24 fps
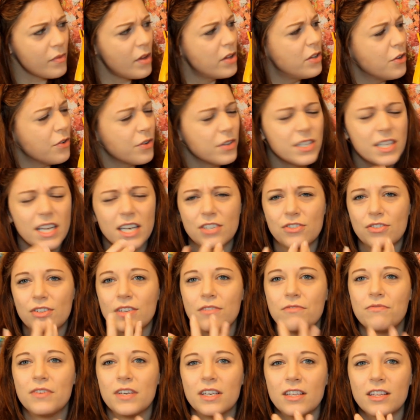and you can
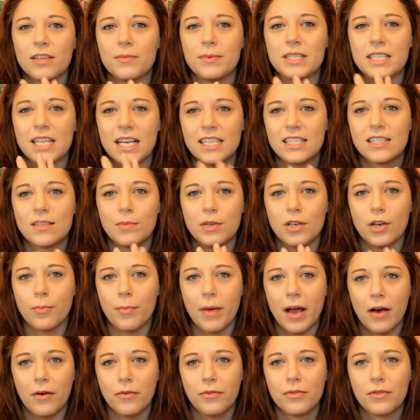texturally feel them and taste them in your
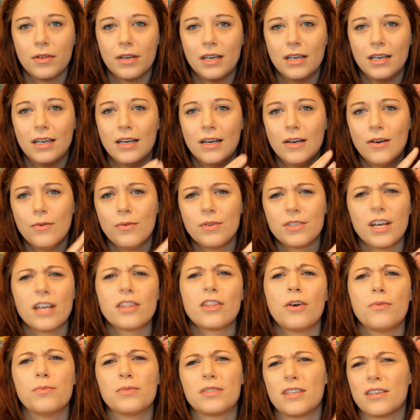mouth, which I
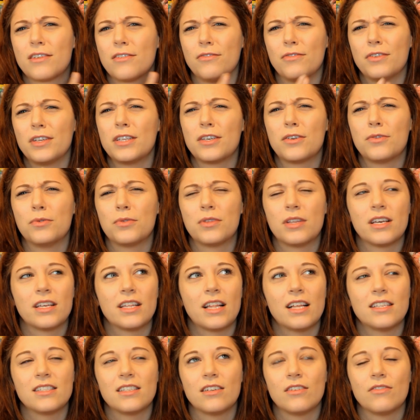thought was like a really cool thing,
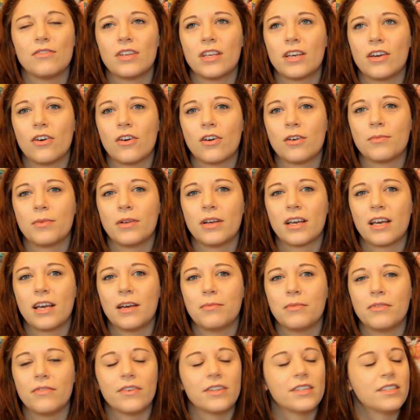and that sounded really horrible. I
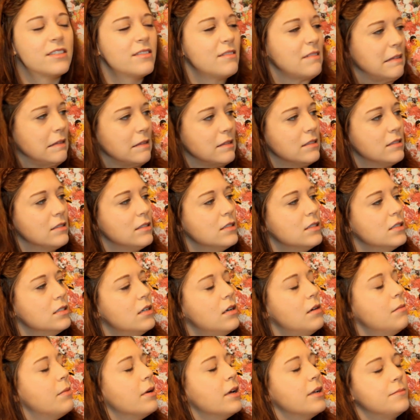can't believe it.
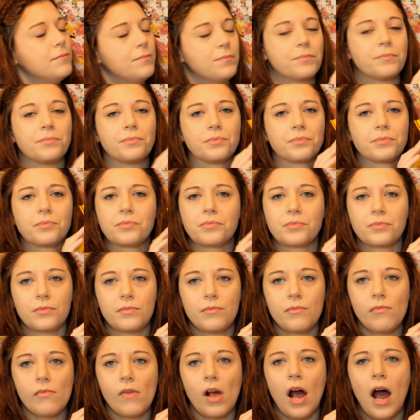But
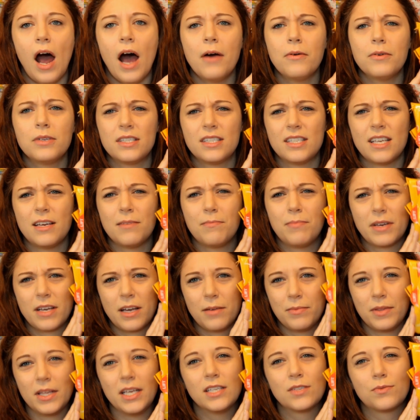I would say pick
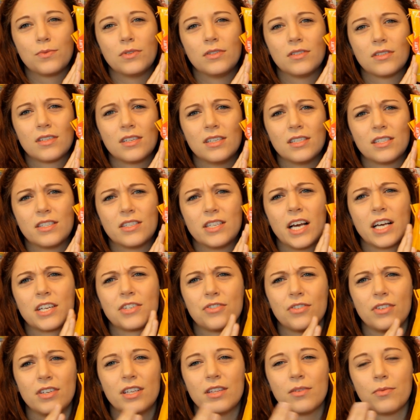up these ones because
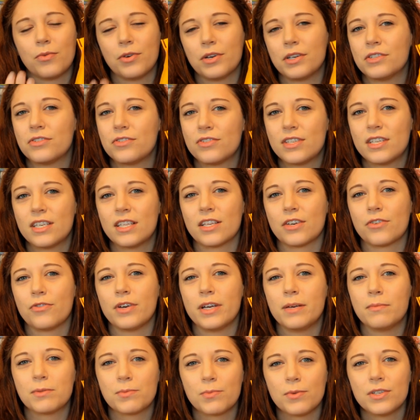texturally they're more interesting and the
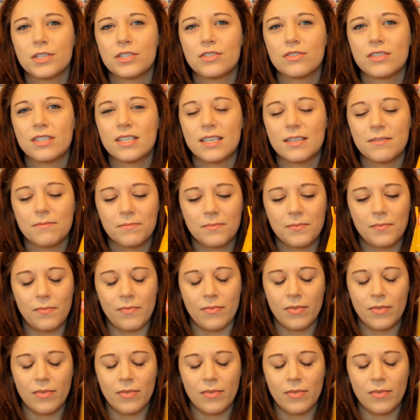cream's more interesting.